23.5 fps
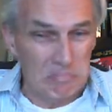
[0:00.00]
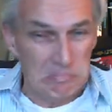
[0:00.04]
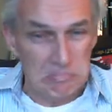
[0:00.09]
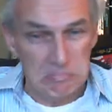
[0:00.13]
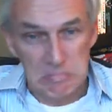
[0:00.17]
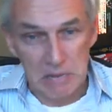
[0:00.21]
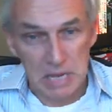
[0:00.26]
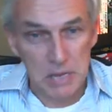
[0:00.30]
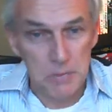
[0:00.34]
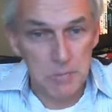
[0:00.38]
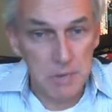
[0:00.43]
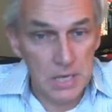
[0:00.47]

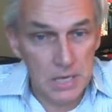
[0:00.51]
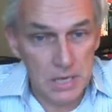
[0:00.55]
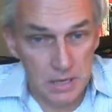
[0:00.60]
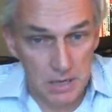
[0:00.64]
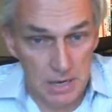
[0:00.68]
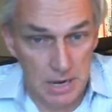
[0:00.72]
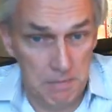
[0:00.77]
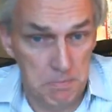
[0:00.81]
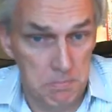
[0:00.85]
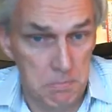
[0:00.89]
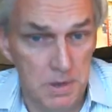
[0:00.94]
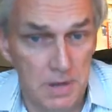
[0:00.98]
maybe
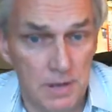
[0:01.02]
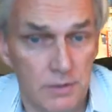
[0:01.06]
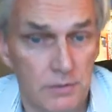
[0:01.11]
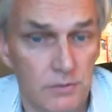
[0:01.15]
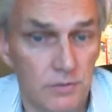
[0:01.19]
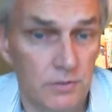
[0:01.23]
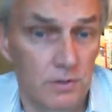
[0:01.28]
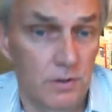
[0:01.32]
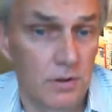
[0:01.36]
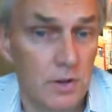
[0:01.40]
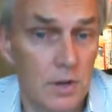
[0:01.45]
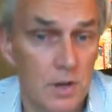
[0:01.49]
at
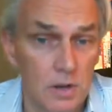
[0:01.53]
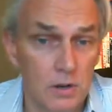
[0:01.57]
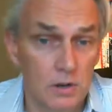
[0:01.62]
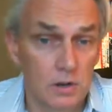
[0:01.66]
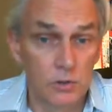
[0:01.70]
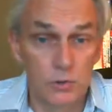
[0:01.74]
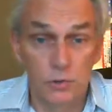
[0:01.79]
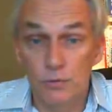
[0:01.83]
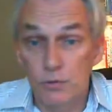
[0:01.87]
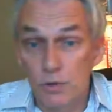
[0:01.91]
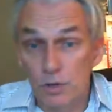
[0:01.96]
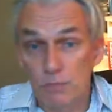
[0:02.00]
best,
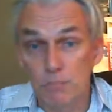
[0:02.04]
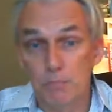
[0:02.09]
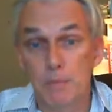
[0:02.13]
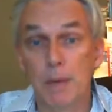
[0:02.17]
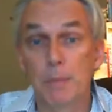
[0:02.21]
because you've got